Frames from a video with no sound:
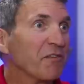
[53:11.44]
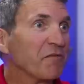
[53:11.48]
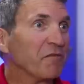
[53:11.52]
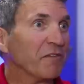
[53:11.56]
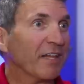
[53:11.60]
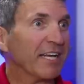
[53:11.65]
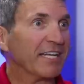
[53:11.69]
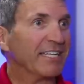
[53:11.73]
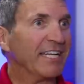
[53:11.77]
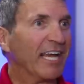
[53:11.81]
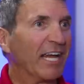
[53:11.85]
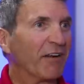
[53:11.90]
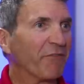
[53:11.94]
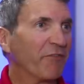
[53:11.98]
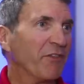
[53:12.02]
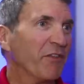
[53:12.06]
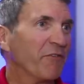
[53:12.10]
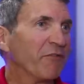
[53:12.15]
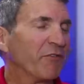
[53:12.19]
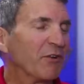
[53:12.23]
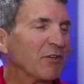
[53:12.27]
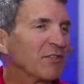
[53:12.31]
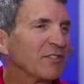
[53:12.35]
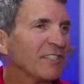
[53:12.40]
flight deck for the
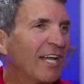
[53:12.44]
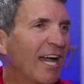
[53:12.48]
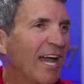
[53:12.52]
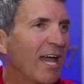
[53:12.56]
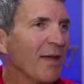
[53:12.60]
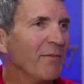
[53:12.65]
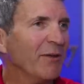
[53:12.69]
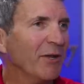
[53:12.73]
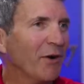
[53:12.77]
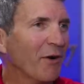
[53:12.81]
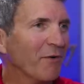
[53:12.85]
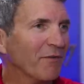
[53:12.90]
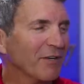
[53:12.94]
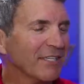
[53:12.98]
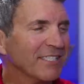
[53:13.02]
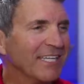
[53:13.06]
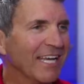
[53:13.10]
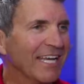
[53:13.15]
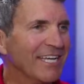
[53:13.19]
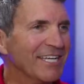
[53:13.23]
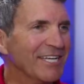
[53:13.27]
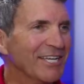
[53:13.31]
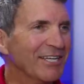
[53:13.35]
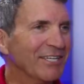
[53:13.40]
first time in over
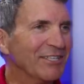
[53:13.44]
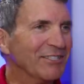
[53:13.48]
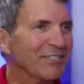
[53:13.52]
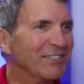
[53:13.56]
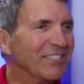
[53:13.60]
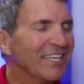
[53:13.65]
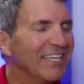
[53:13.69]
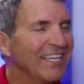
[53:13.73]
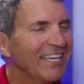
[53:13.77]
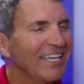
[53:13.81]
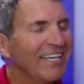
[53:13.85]
10 years,